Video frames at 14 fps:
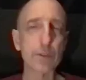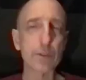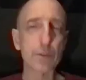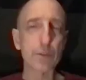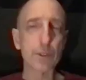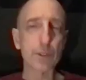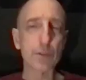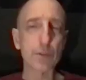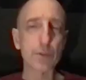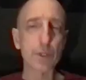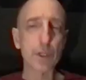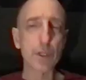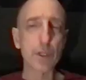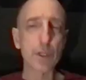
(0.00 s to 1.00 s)
in terms of
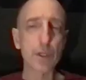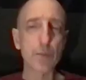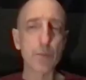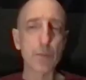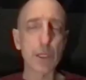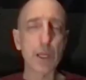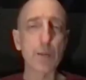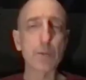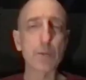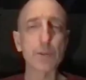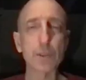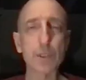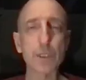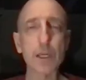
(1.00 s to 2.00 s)
being
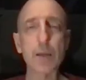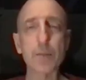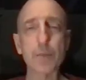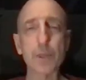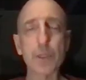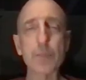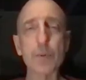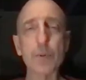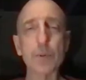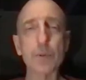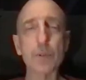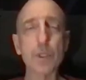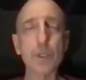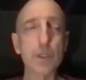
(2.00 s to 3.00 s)
able to get
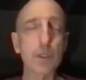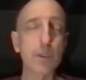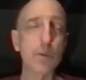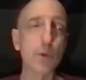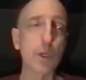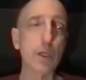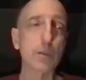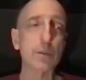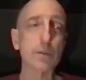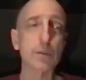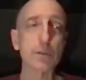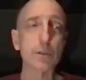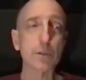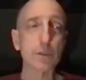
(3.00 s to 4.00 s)
people,
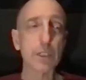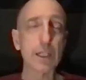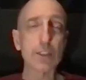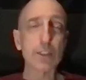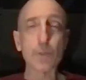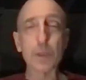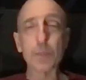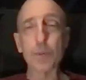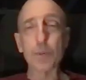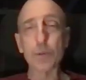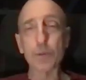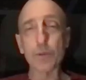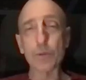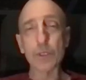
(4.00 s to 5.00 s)
well, to catch
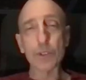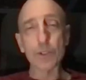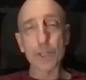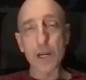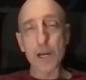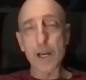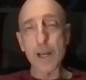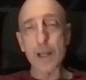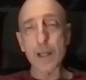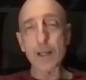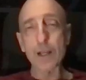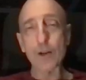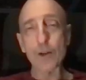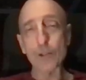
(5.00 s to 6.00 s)
people when they're
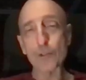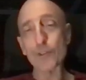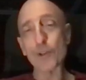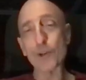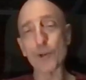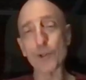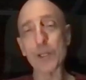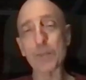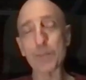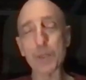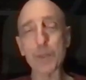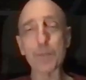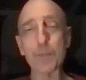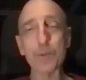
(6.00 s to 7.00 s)
lying and also get
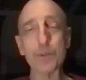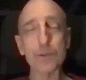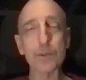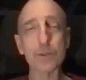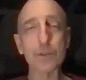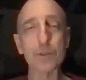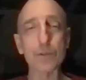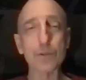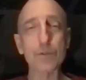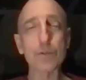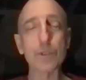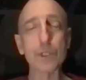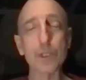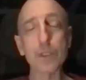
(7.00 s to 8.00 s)
people
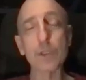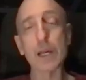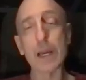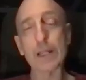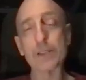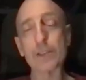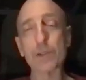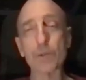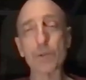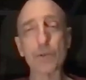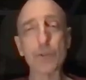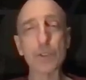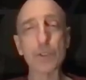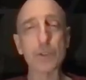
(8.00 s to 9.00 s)
to actually
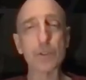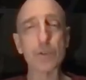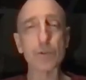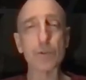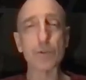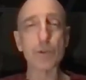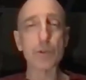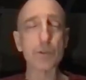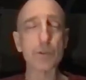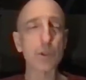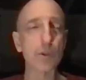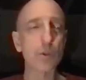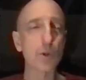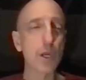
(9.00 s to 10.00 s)
reveal the truth.
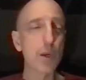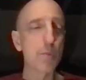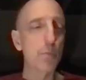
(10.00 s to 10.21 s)
So,